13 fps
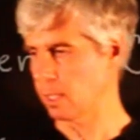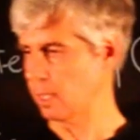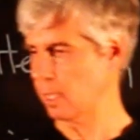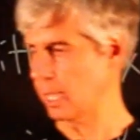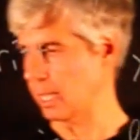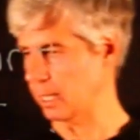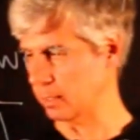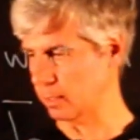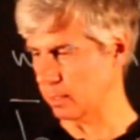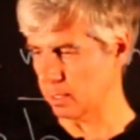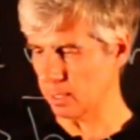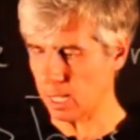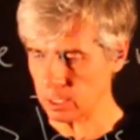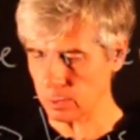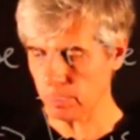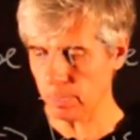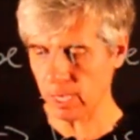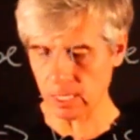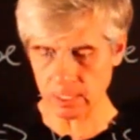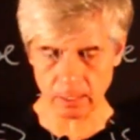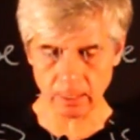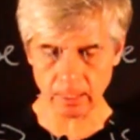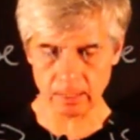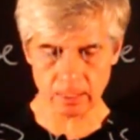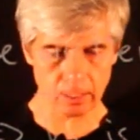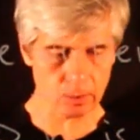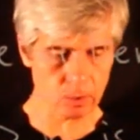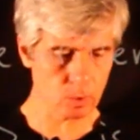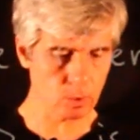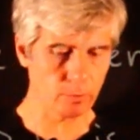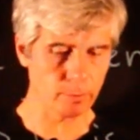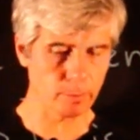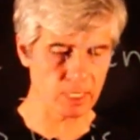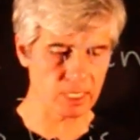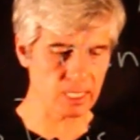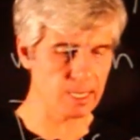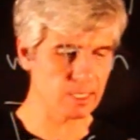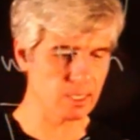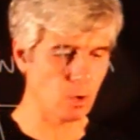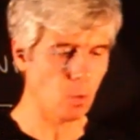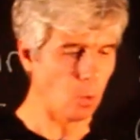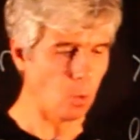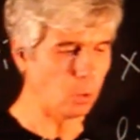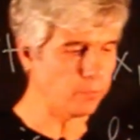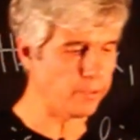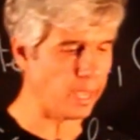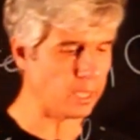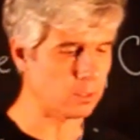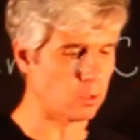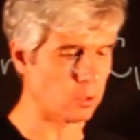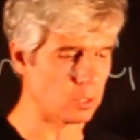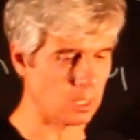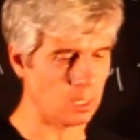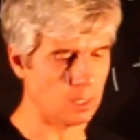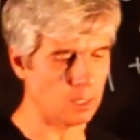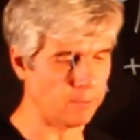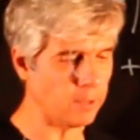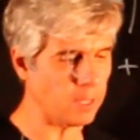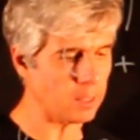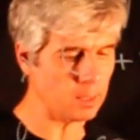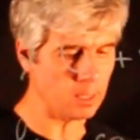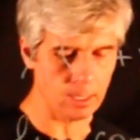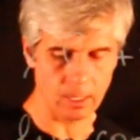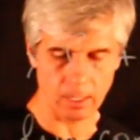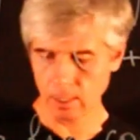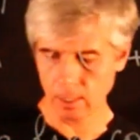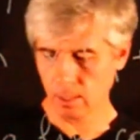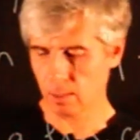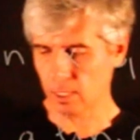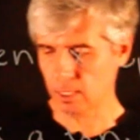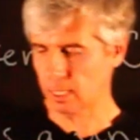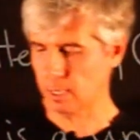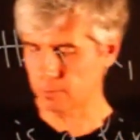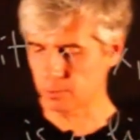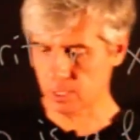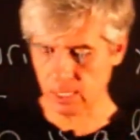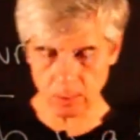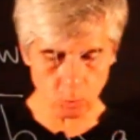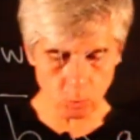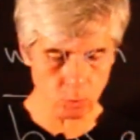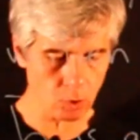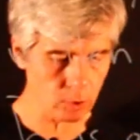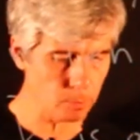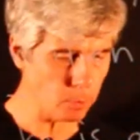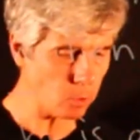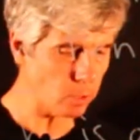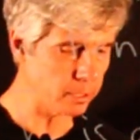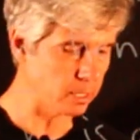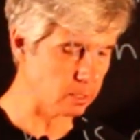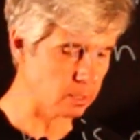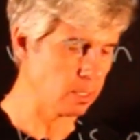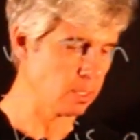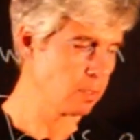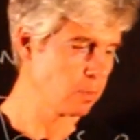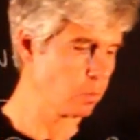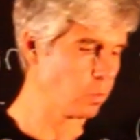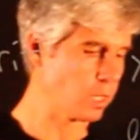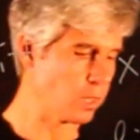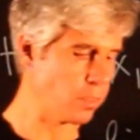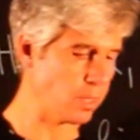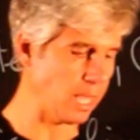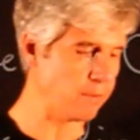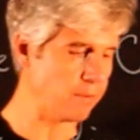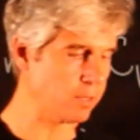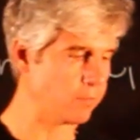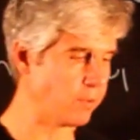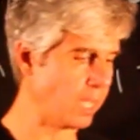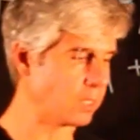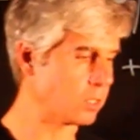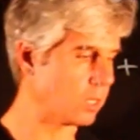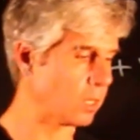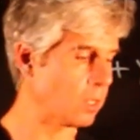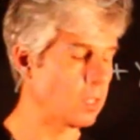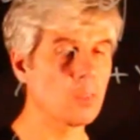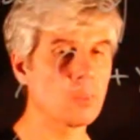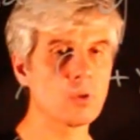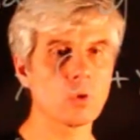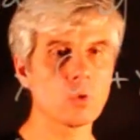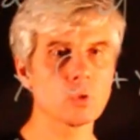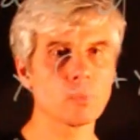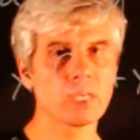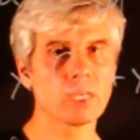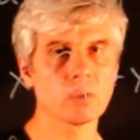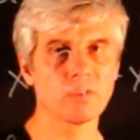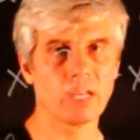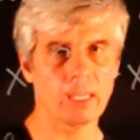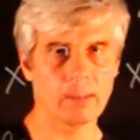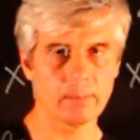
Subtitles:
And the null space consists of precisely all vectors in Fn that have zero dot product with every vector in the row space of A.